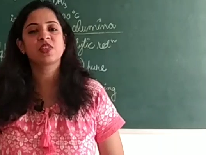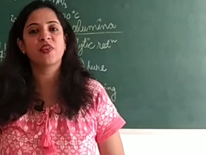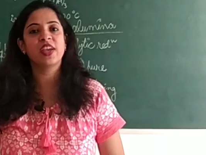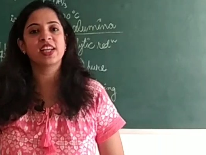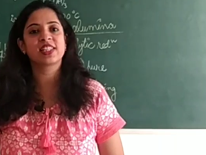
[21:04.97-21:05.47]
best
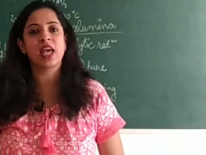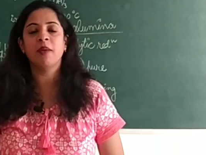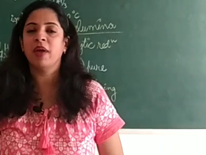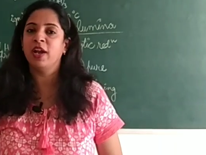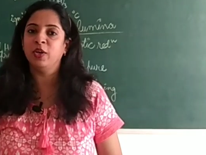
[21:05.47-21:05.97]
for your
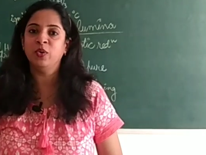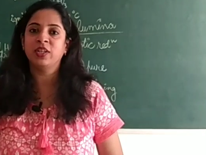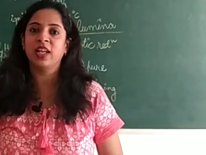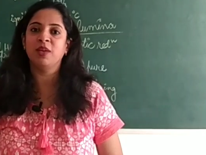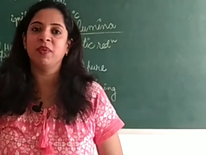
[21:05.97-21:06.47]
exam, and
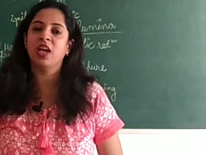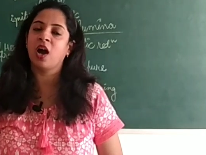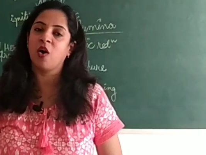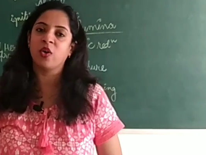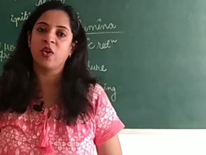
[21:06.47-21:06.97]
do tell me
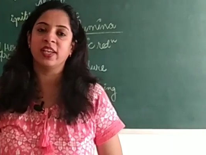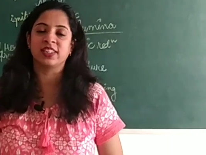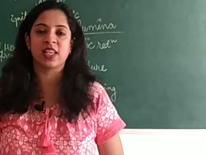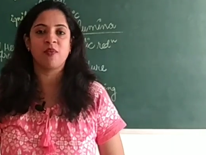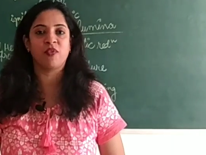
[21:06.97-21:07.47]
how your
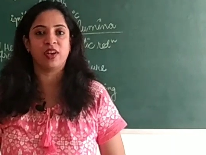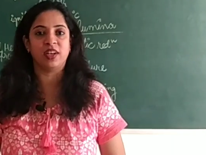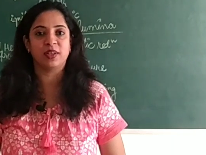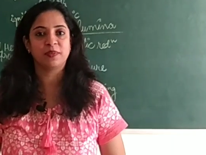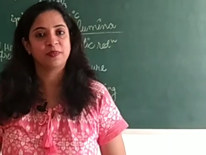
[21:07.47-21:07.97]
exam
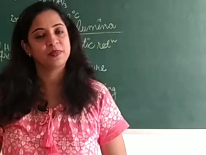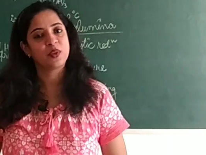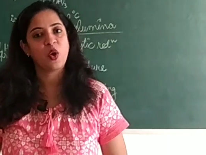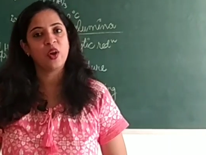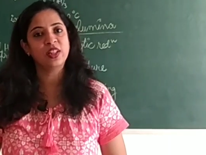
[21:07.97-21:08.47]
went.
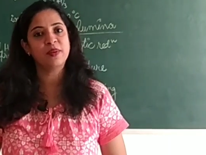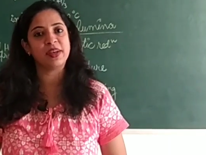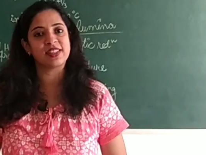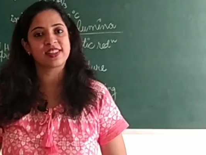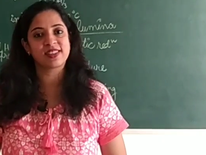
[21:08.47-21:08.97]
All the
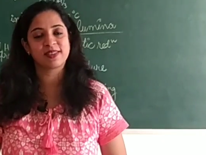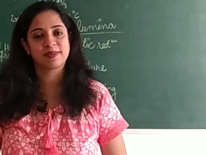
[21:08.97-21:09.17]
best.